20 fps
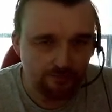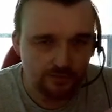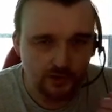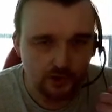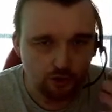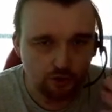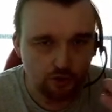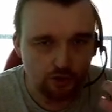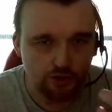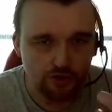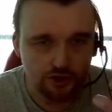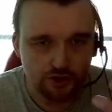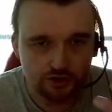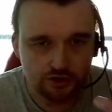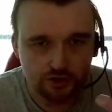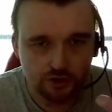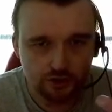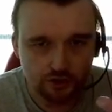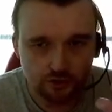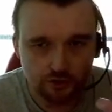use your
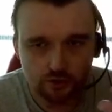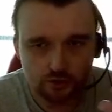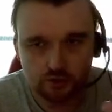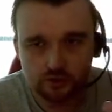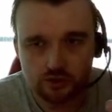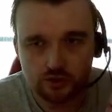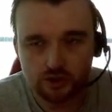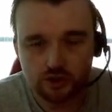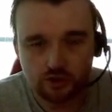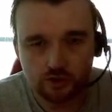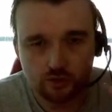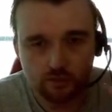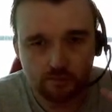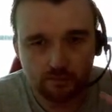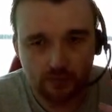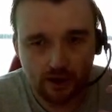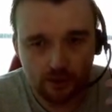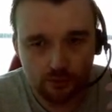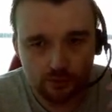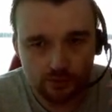tools,
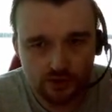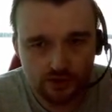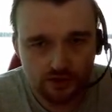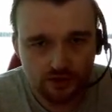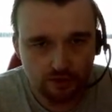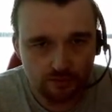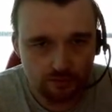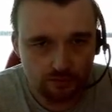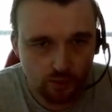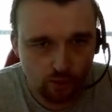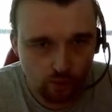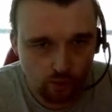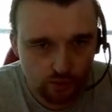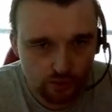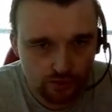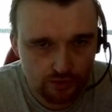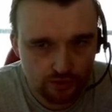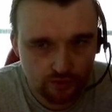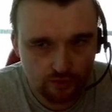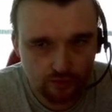building your
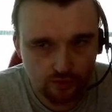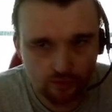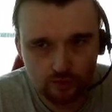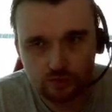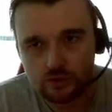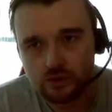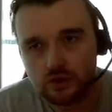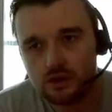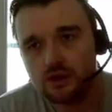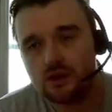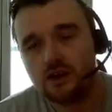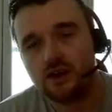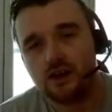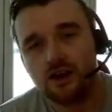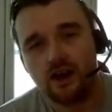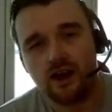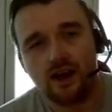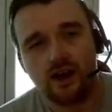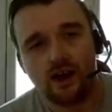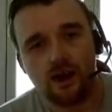portal,
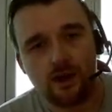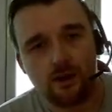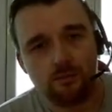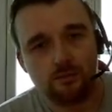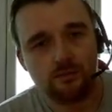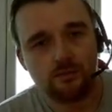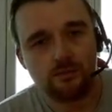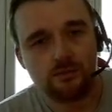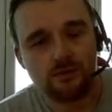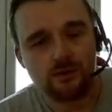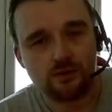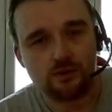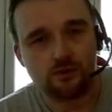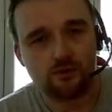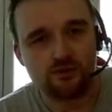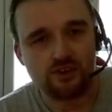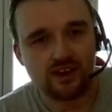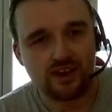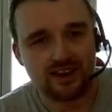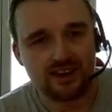
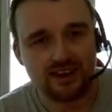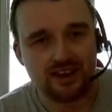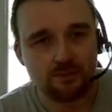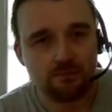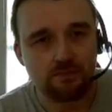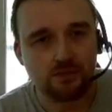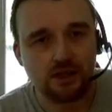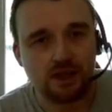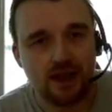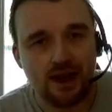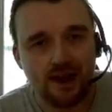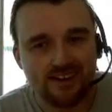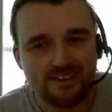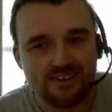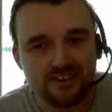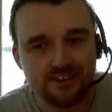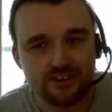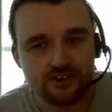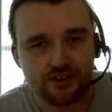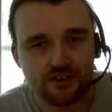really kind of
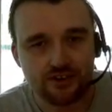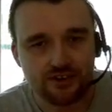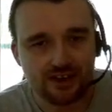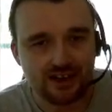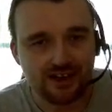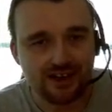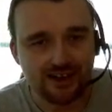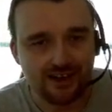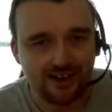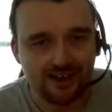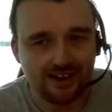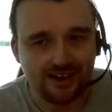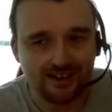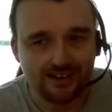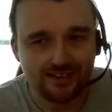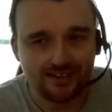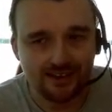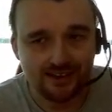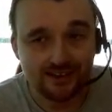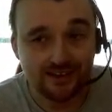planning the journey
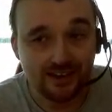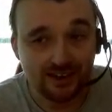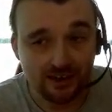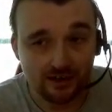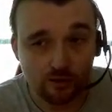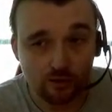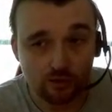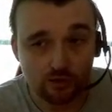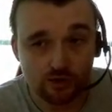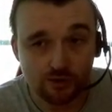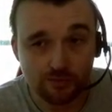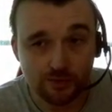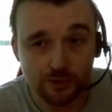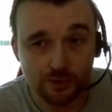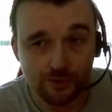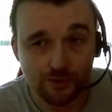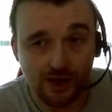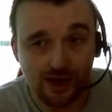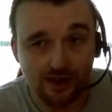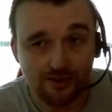ahead, then you can also
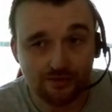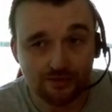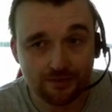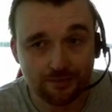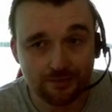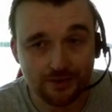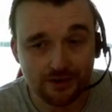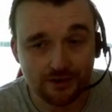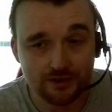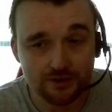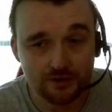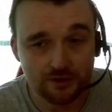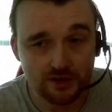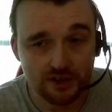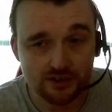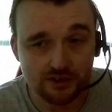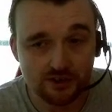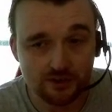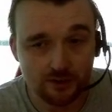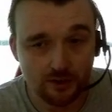pull that from here. So
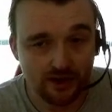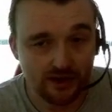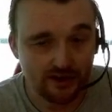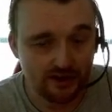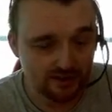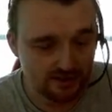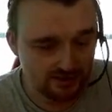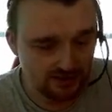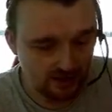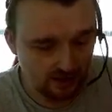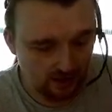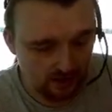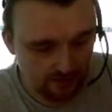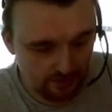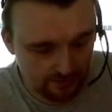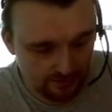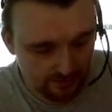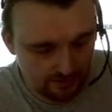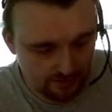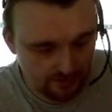this is quite a nice card.